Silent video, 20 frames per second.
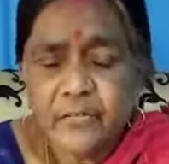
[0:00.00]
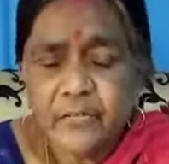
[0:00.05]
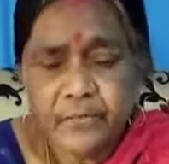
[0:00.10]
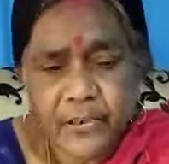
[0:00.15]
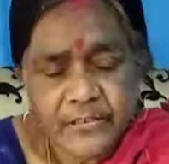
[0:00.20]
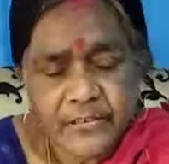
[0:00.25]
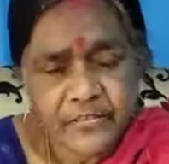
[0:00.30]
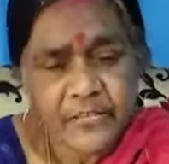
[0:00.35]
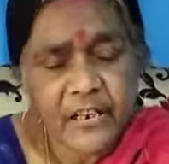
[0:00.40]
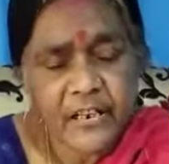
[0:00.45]

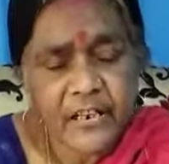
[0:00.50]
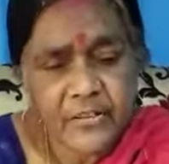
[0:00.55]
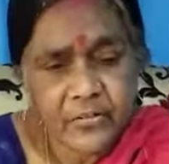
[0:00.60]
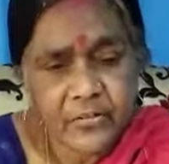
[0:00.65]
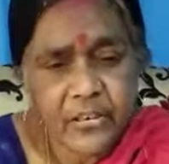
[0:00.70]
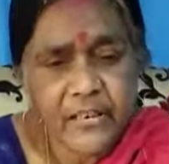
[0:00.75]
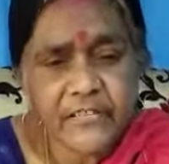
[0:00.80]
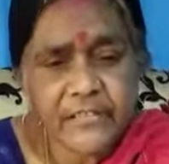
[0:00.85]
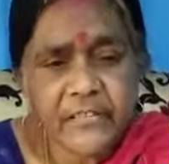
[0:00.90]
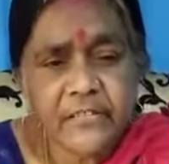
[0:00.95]
first
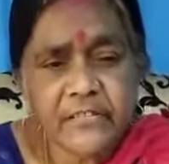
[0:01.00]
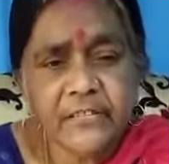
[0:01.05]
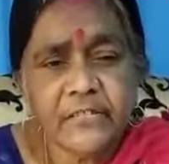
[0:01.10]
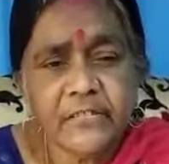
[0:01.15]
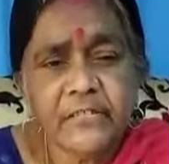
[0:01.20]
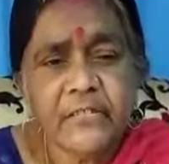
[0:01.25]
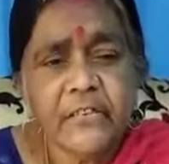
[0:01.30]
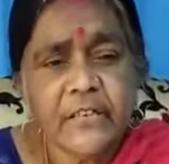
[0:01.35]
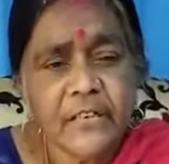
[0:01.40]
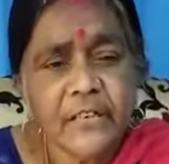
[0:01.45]

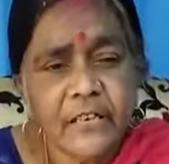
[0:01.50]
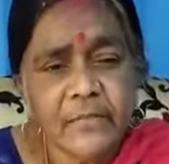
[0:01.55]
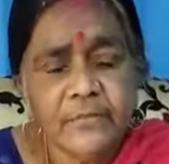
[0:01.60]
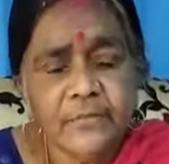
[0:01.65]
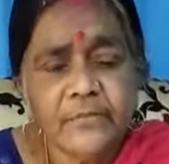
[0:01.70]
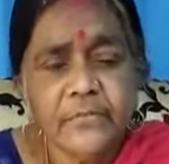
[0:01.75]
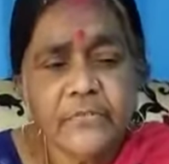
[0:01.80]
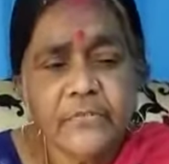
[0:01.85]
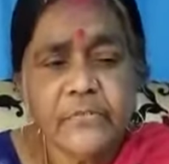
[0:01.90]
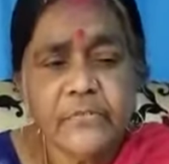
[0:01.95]
hydrolysis
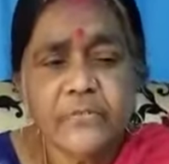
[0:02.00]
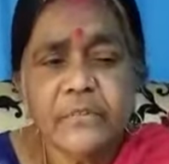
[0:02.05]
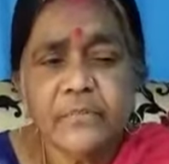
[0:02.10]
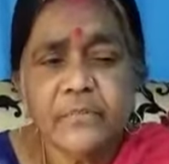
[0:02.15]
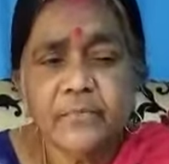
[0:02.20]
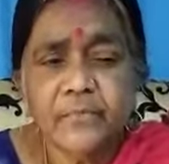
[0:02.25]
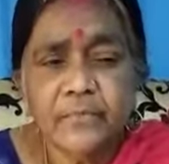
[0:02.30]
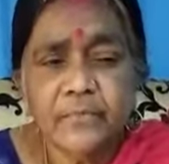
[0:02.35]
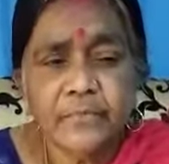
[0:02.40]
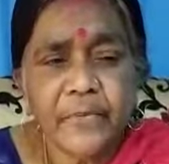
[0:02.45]
comes
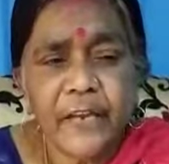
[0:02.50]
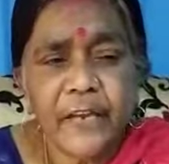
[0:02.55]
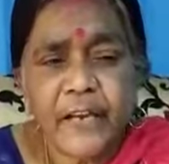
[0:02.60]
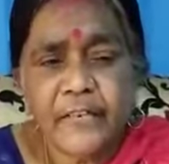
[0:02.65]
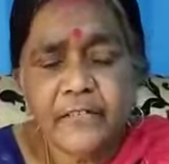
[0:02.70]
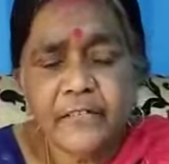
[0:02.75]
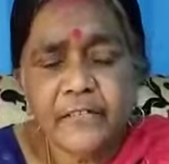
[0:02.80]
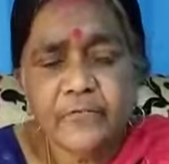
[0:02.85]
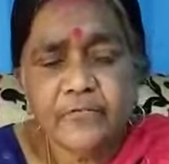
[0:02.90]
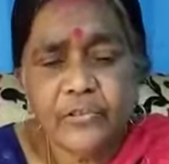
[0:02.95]

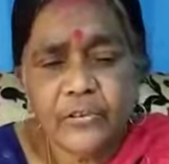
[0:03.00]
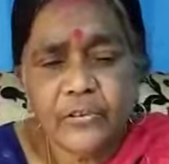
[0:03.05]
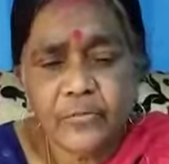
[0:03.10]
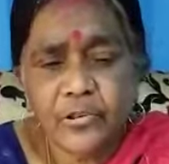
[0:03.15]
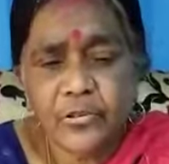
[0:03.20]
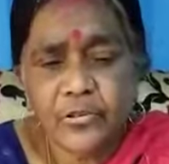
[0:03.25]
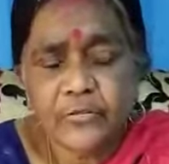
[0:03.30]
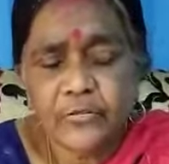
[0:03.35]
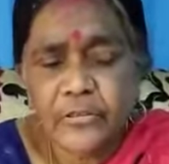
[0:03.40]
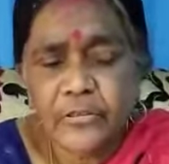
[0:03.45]
fat, 1
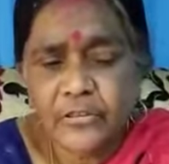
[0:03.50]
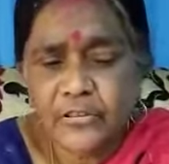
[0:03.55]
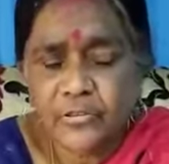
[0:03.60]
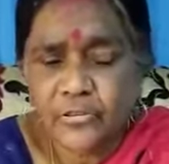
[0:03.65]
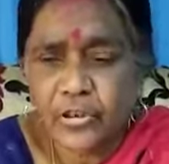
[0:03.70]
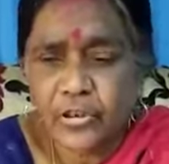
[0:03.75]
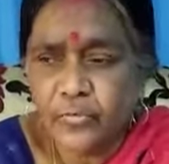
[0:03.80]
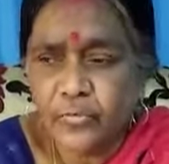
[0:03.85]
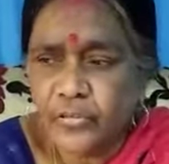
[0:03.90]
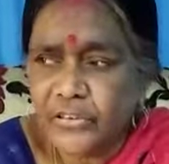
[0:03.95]

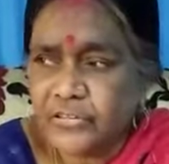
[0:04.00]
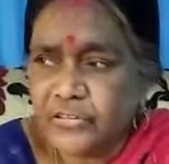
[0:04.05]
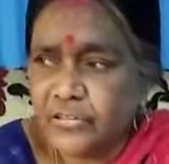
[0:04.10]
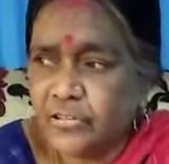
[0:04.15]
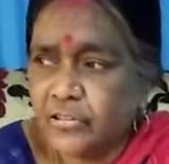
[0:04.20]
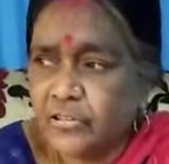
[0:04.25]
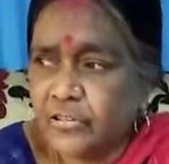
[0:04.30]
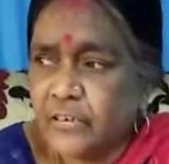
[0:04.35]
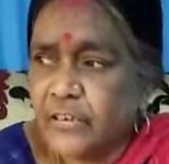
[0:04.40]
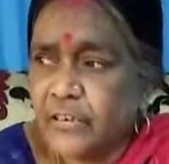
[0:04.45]
molecule of
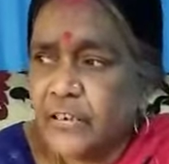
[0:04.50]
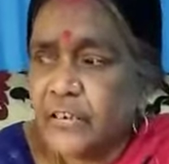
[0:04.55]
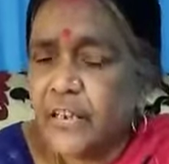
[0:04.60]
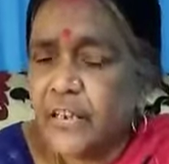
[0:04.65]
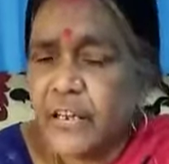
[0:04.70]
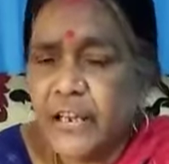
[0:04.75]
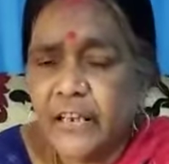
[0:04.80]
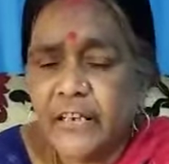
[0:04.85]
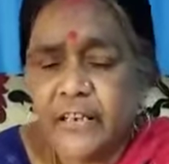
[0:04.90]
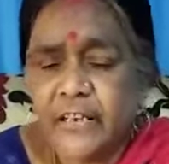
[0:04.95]
glycerol
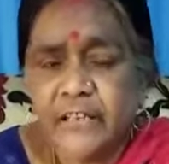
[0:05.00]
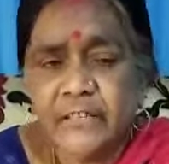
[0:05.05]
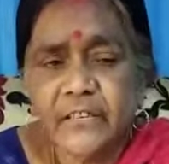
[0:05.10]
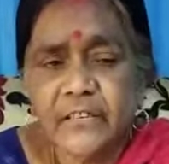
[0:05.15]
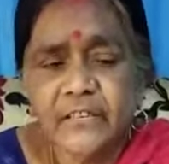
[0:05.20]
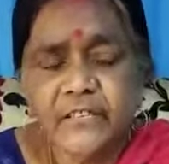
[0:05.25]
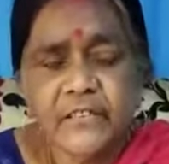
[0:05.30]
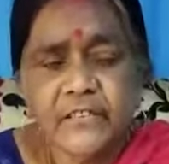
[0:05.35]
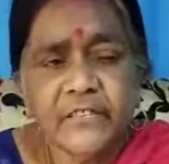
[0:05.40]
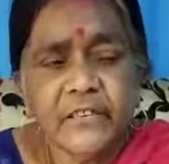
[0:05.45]
and
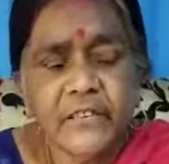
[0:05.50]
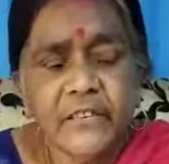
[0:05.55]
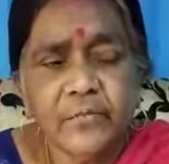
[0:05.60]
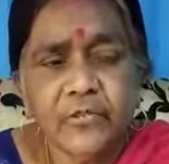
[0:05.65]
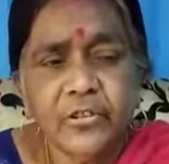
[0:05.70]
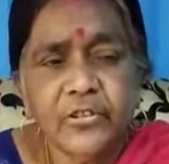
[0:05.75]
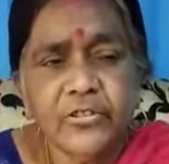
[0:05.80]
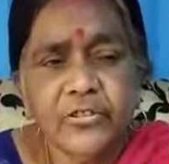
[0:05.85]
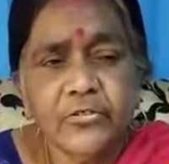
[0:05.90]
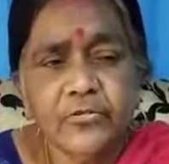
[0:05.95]
another 3
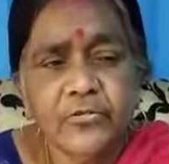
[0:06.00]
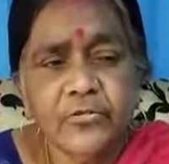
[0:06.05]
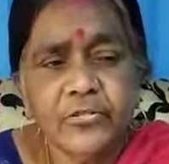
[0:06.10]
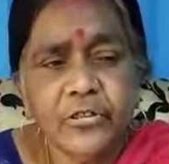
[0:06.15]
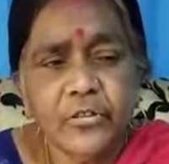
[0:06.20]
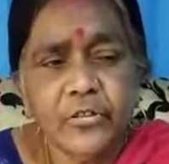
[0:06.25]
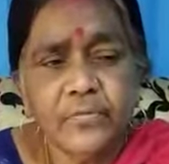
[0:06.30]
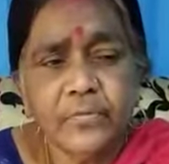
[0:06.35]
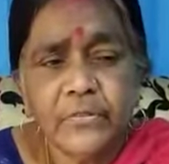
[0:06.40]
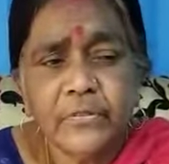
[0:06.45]
molecules
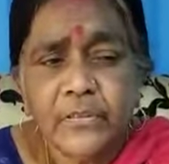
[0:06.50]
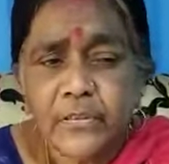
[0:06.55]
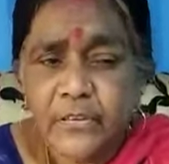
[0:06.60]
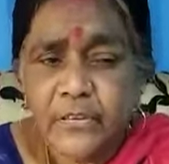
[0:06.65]
of